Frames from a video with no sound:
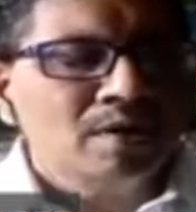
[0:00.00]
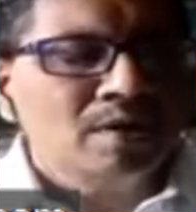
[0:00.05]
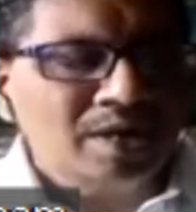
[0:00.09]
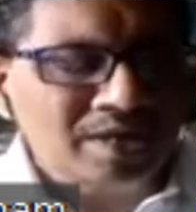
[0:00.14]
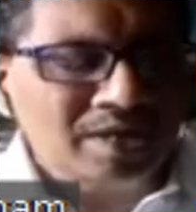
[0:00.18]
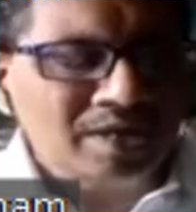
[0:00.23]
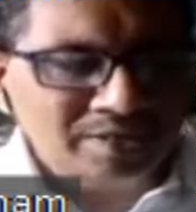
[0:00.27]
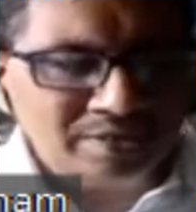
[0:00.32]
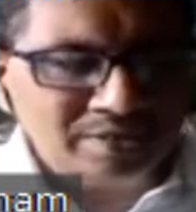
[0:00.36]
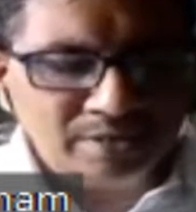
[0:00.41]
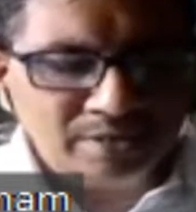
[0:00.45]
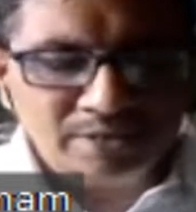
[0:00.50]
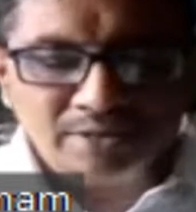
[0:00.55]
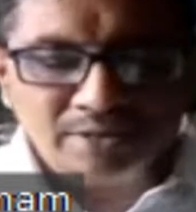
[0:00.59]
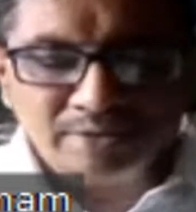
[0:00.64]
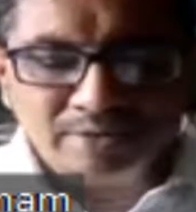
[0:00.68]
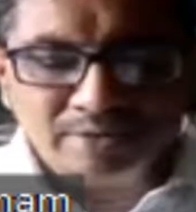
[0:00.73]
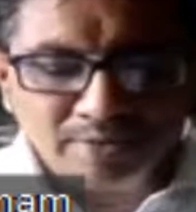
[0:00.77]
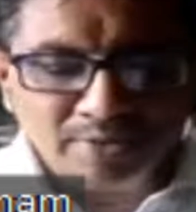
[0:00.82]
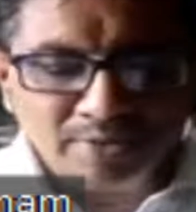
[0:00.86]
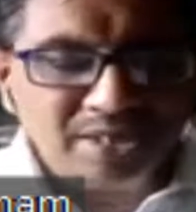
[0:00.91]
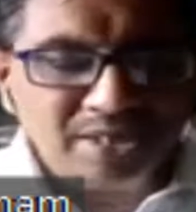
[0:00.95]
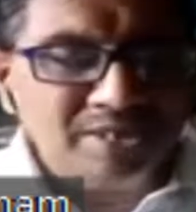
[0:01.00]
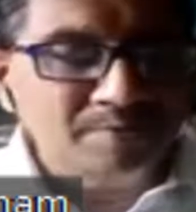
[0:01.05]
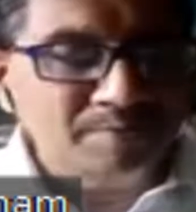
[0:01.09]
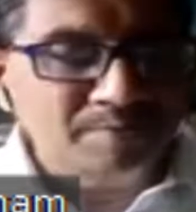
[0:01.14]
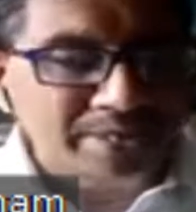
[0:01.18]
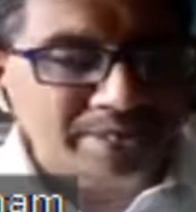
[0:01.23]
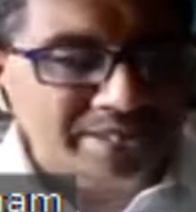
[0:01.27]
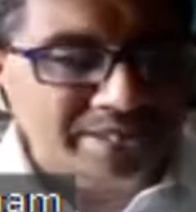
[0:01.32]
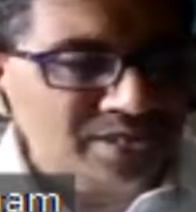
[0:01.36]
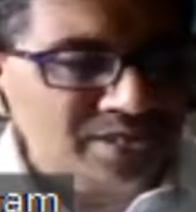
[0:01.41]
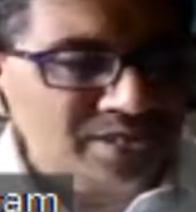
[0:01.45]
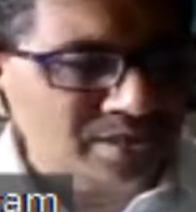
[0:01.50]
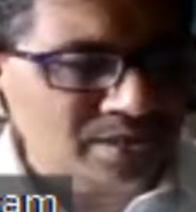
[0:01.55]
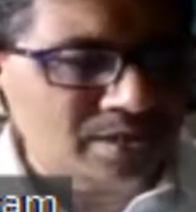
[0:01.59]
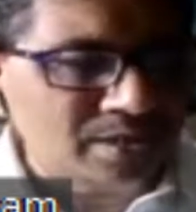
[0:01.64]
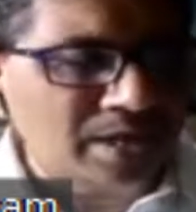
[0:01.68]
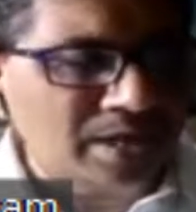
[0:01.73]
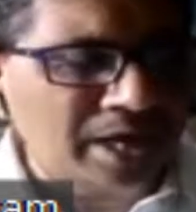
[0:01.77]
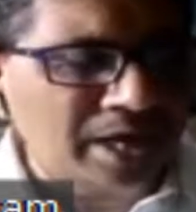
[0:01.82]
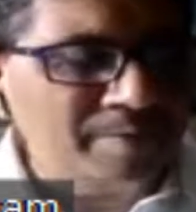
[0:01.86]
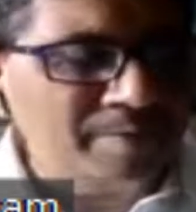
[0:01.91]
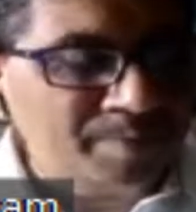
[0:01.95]
And there are many
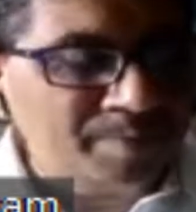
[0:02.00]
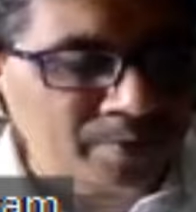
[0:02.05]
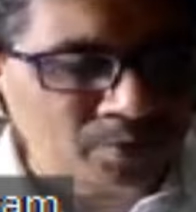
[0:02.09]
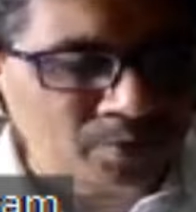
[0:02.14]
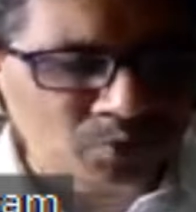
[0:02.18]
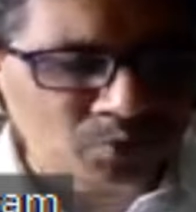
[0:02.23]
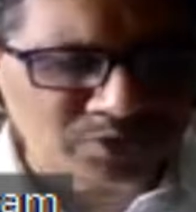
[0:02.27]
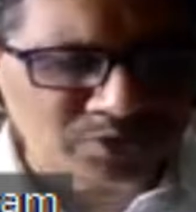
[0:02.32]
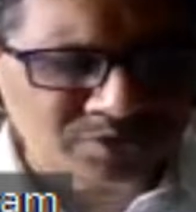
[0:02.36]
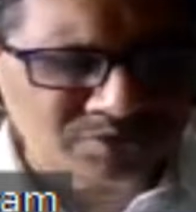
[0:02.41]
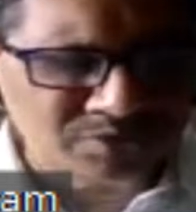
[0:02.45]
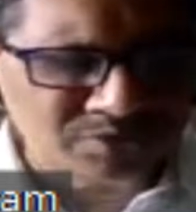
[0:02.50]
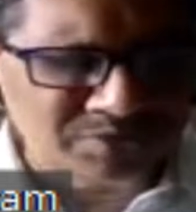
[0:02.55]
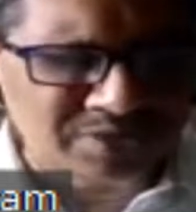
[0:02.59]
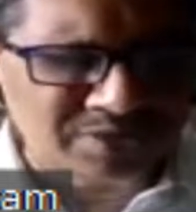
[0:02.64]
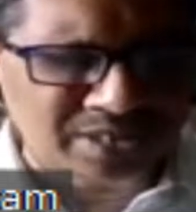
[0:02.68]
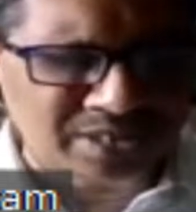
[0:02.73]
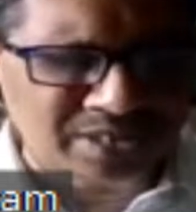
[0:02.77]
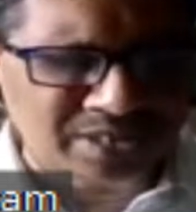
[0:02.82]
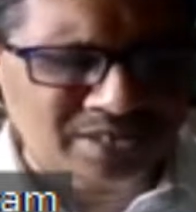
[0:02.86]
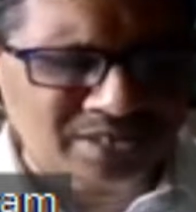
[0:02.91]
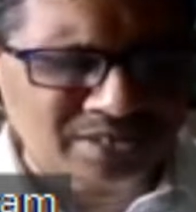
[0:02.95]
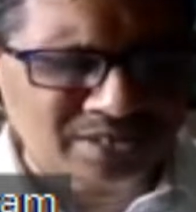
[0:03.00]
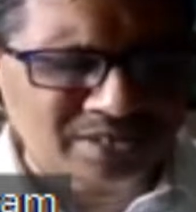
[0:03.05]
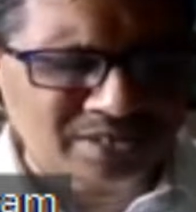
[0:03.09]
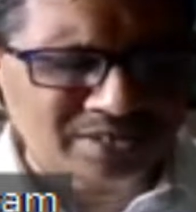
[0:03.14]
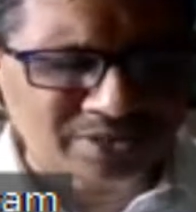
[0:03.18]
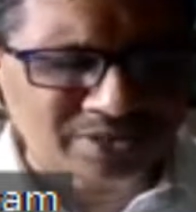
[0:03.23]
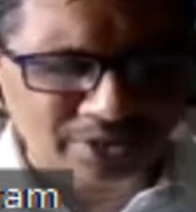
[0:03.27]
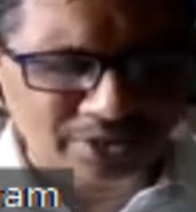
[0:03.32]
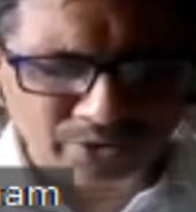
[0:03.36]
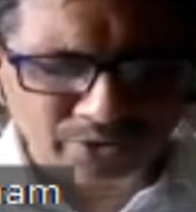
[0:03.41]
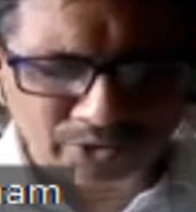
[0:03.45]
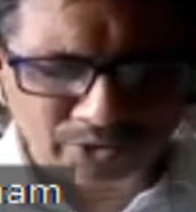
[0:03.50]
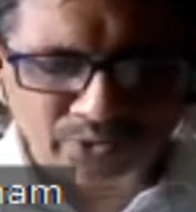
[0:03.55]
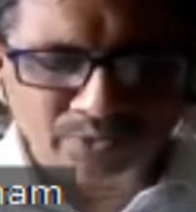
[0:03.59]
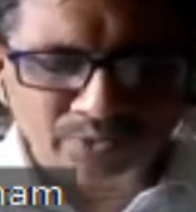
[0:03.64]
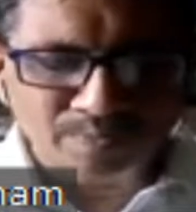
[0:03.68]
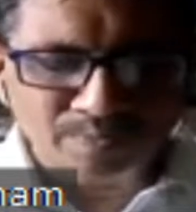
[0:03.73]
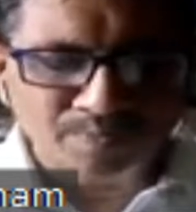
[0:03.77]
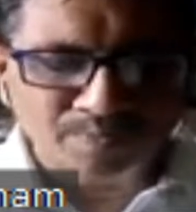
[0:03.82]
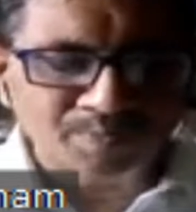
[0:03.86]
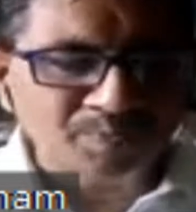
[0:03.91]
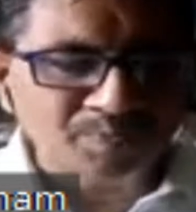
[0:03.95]
IPOs which are in the queue.